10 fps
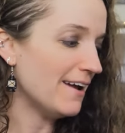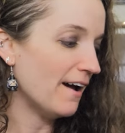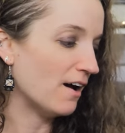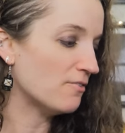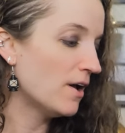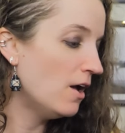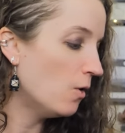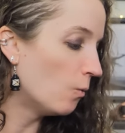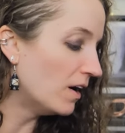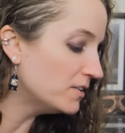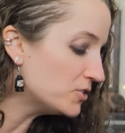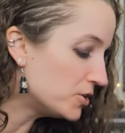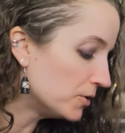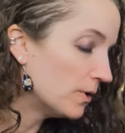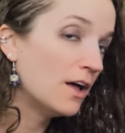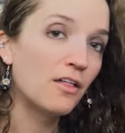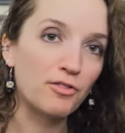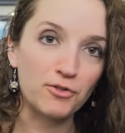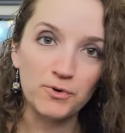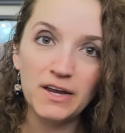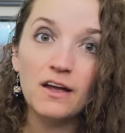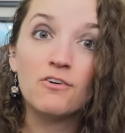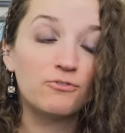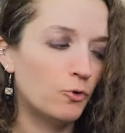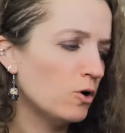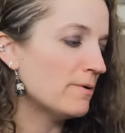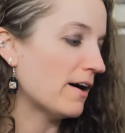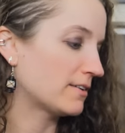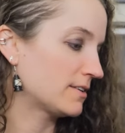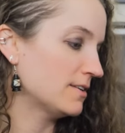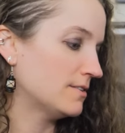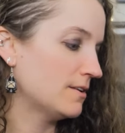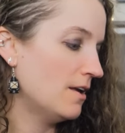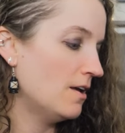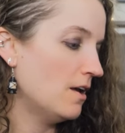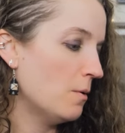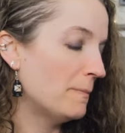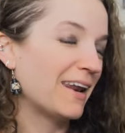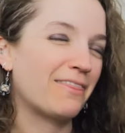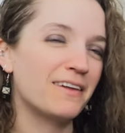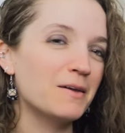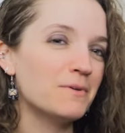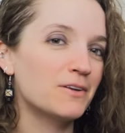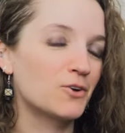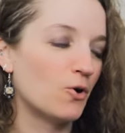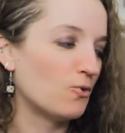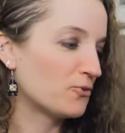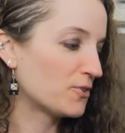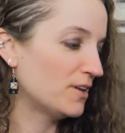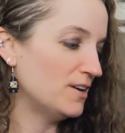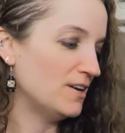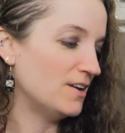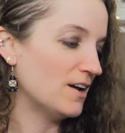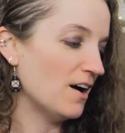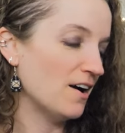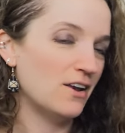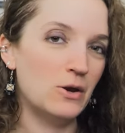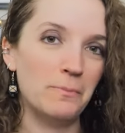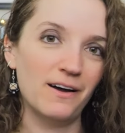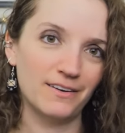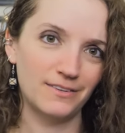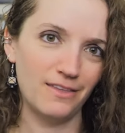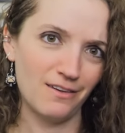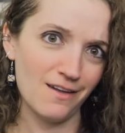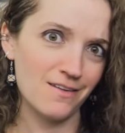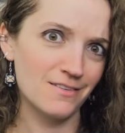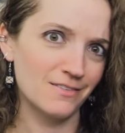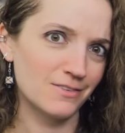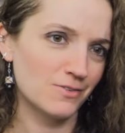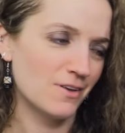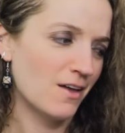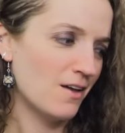have 1, 2, 3, 4 boxes. But I think I'm going to go for the non-boxy things.